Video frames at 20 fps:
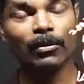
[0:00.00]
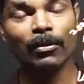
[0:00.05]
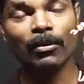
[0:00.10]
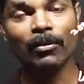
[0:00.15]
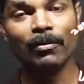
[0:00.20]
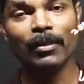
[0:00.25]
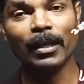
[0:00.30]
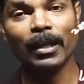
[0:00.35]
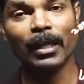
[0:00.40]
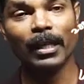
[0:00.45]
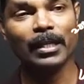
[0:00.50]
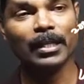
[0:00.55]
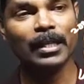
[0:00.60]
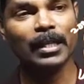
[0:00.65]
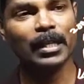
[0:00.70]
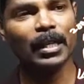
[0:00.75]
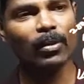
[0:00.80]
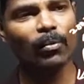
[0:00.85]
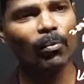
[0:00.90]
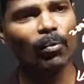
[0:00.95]
of the
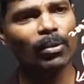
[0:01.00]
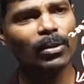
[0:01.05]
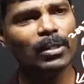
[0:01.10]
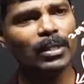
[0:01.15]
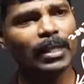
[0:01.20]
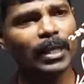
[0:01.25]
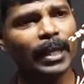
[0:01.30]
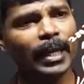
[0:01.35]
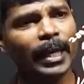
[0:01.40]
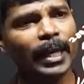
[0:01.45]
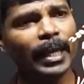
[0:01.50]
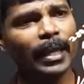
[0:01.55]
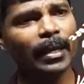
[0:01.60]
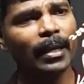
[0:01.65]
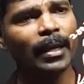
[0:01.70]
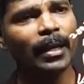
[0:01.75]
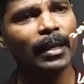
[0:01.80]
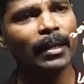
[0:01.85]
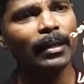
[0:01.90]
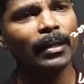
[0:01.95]
container, once
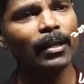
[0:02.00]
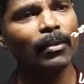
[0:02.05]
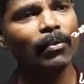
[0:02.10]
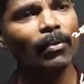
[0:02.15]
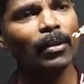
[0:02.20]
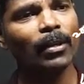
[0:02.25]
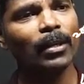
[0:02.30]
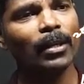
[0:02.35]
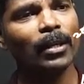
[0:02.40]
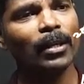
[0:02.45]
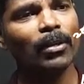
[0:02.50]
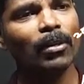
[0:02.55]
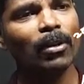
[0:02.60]
again the water